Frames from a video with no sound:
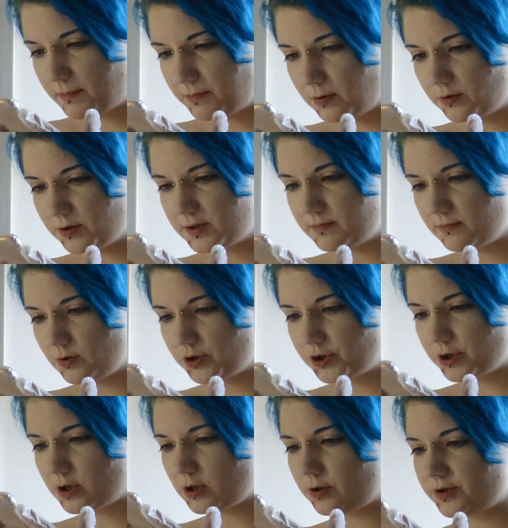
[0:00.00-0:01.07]
pours more
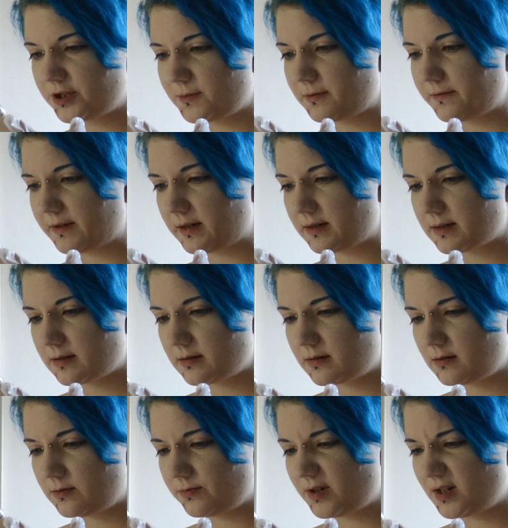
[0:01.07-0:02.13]
sugar on top of it.
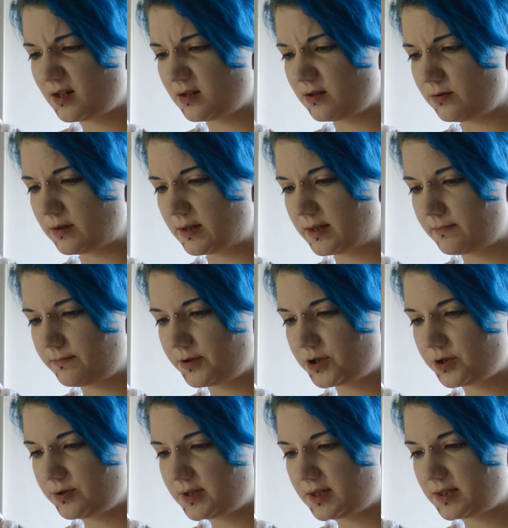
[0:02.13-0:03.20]
Oh no, and then
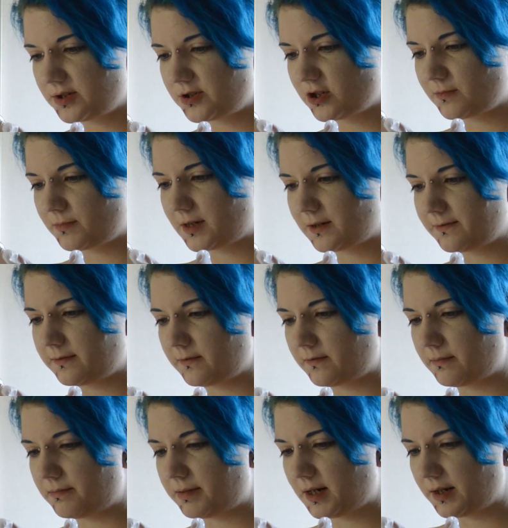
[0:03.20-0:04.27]
produces the top half of a
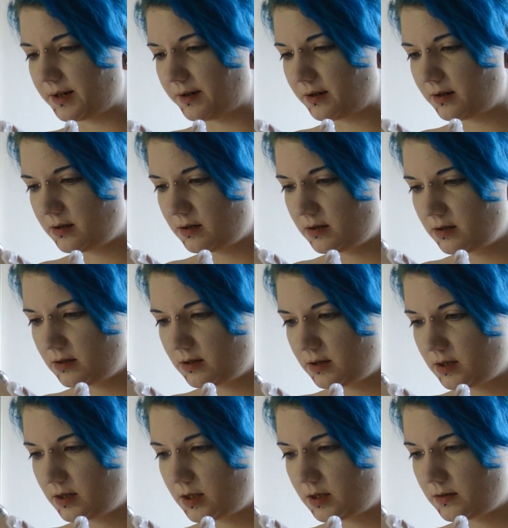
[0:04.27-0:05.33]
bun.
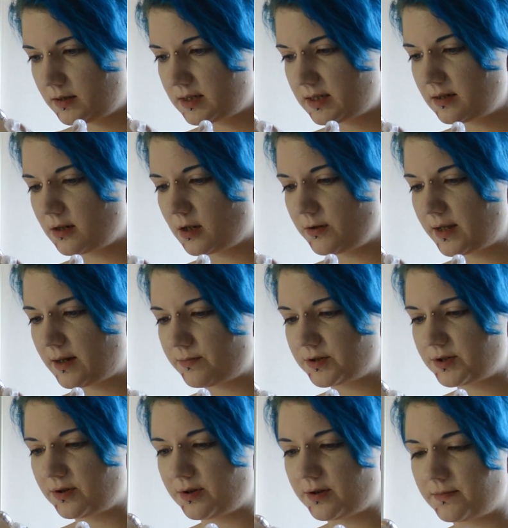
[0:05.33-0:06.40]
Oh, I didn't know that was
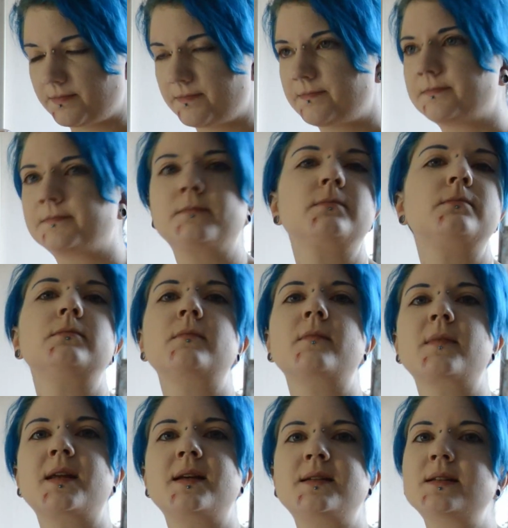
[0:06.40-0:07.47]
on the...
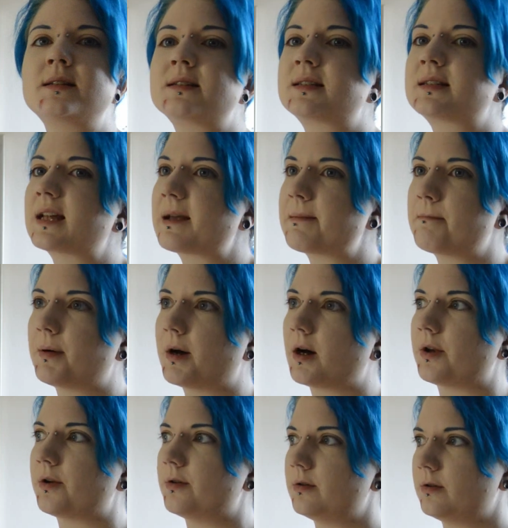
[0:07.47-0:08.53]
It didn't say
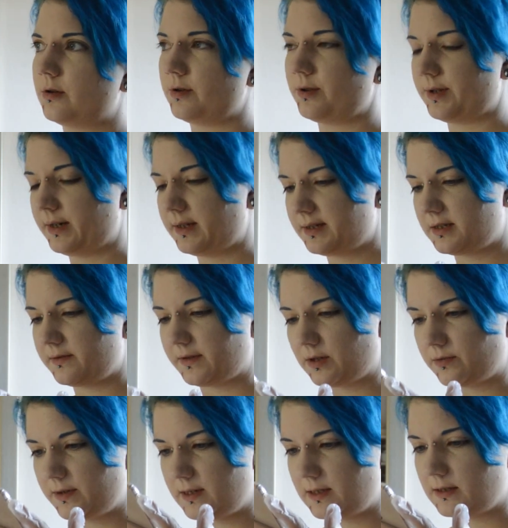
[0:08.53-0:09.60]
bun on the list of
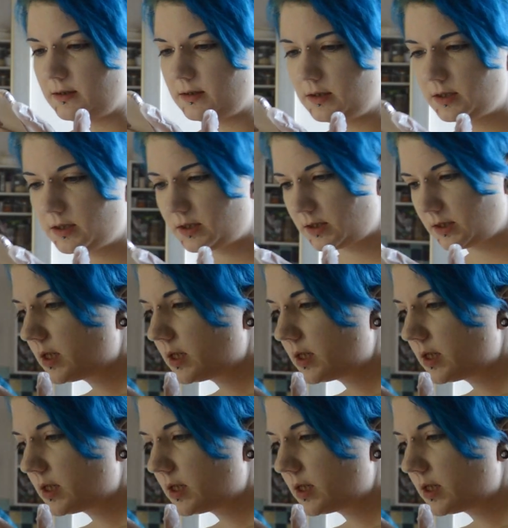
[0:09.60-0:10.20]
ingredients.